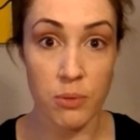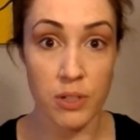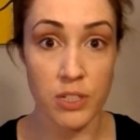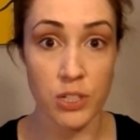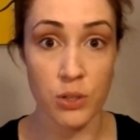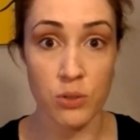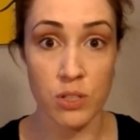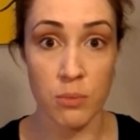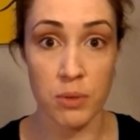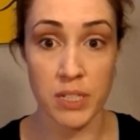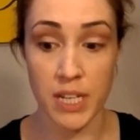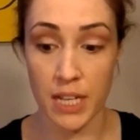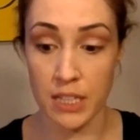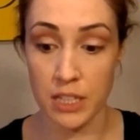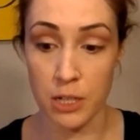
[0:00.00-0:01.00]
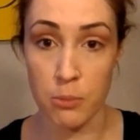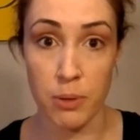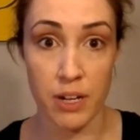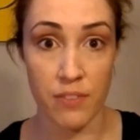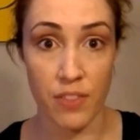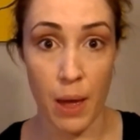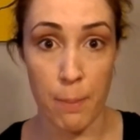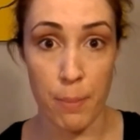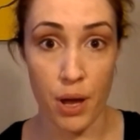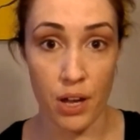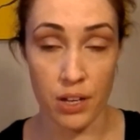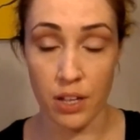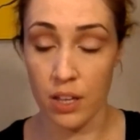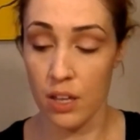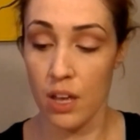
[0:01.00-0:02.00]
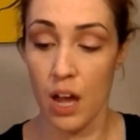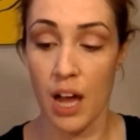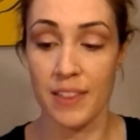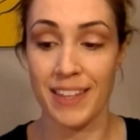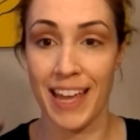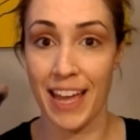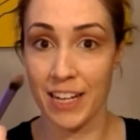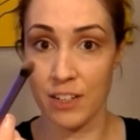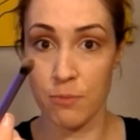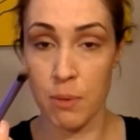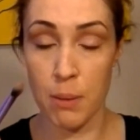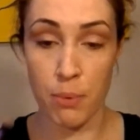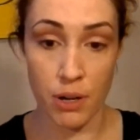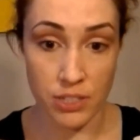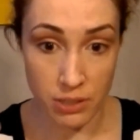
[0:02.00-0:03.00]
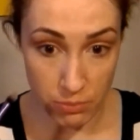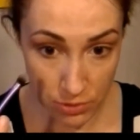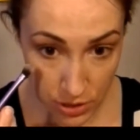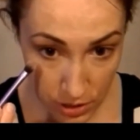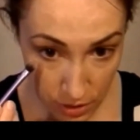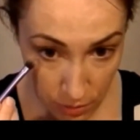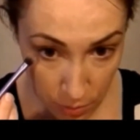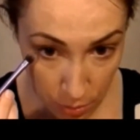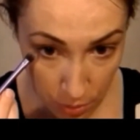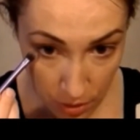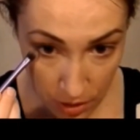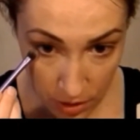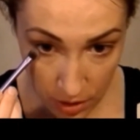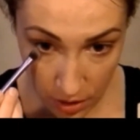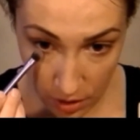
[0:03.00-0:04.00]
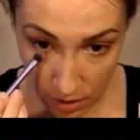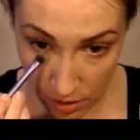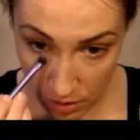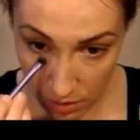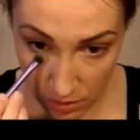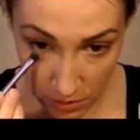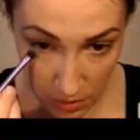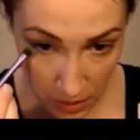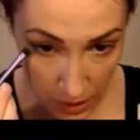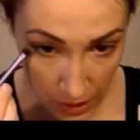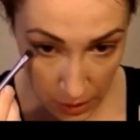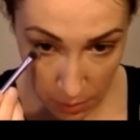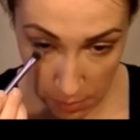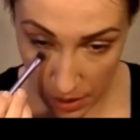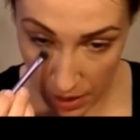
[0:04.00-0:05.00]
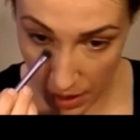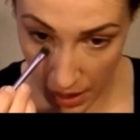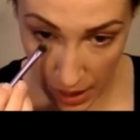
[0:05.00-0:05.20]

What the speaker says: Is I'm going to take a little bit of that buck on the end of my brush. I'm just going to run it underneath my eye.